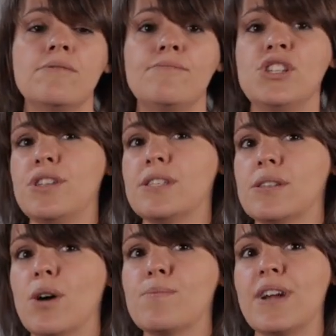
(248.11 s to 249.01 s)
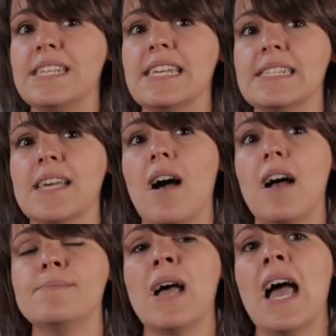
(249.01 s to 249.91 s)
reduces operating
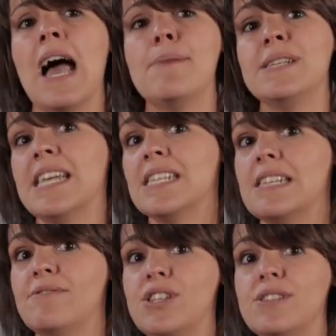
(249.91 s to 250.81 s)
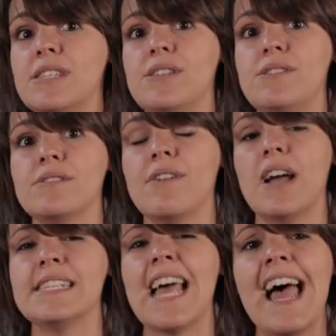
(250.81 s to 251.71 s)
time, and potentially reduces
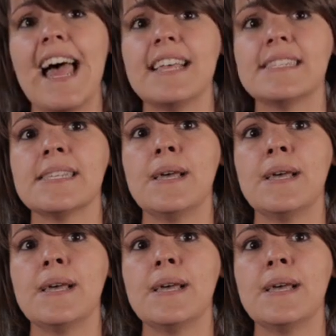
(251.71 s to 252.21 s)
uterine tears.